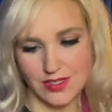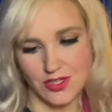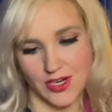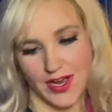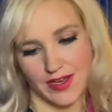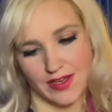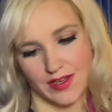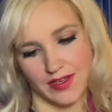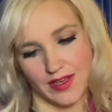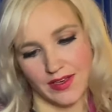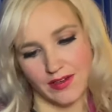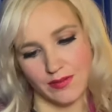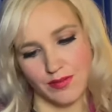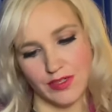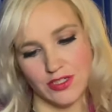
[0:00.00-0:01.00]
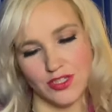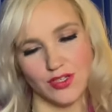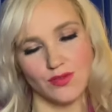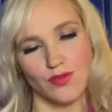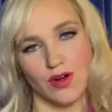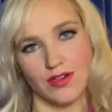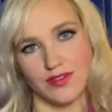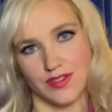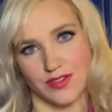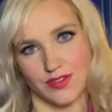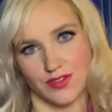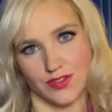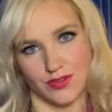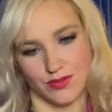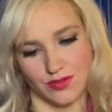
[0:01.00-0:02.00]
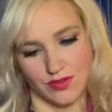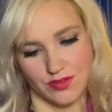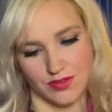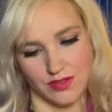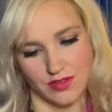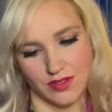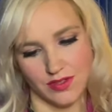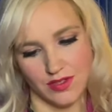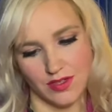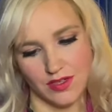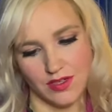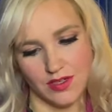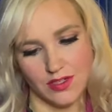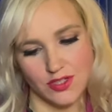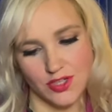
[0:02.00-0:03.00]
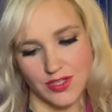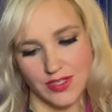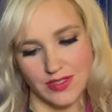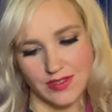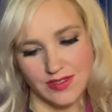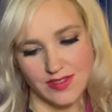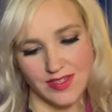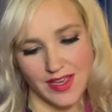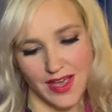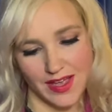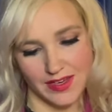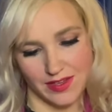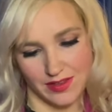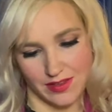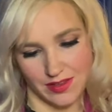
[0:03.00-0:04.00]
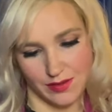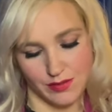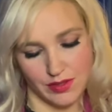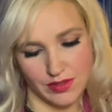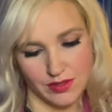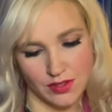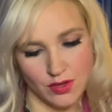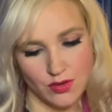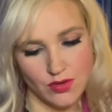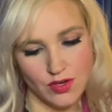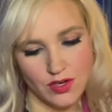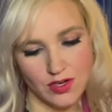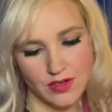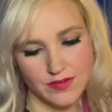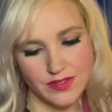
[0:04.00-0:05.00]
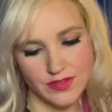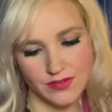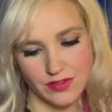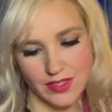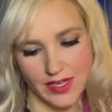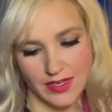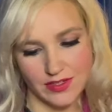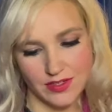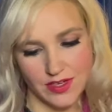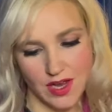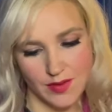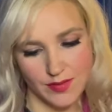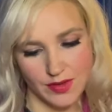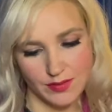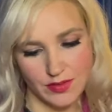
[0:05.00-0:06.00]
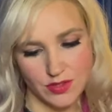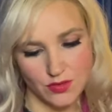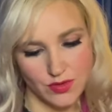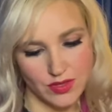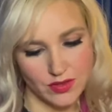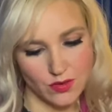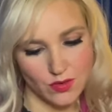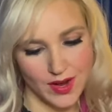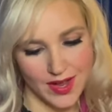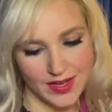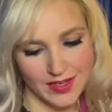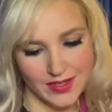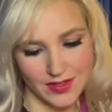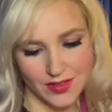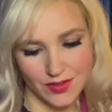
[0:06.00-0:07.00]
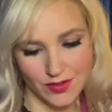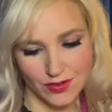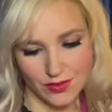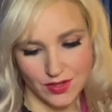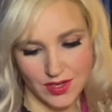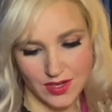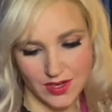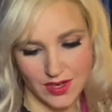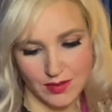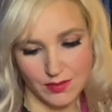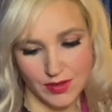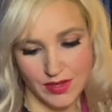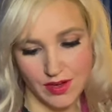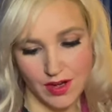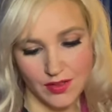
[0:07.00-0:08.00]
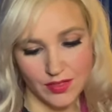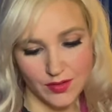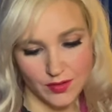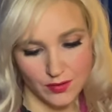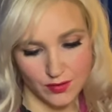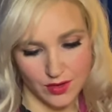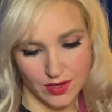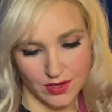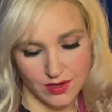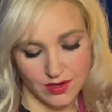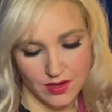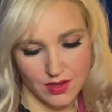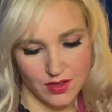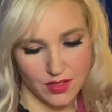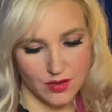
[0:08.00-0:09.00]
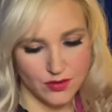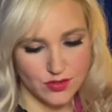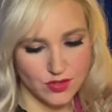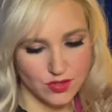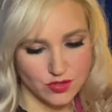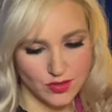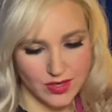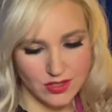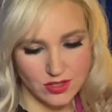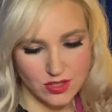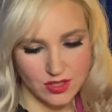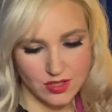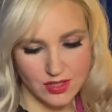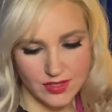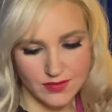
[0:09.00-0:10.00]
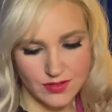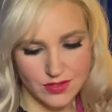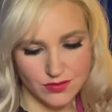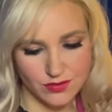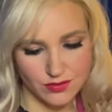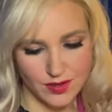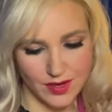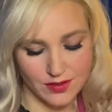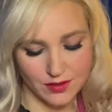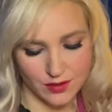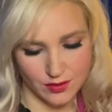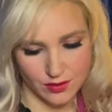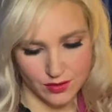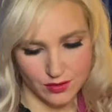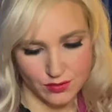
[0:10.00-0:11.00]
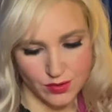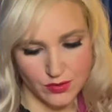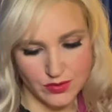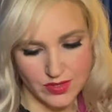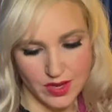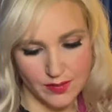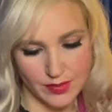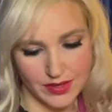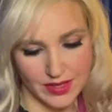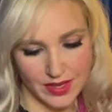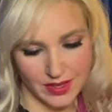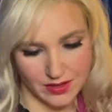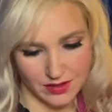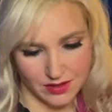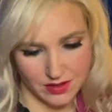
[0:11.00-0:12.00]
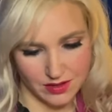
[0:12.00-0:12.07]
Jack again, but she wanted to. She didn't see anything but low curves of land coming between the wagon and the creek, and beyond the creek, those strange cliffs of red earth rose up again.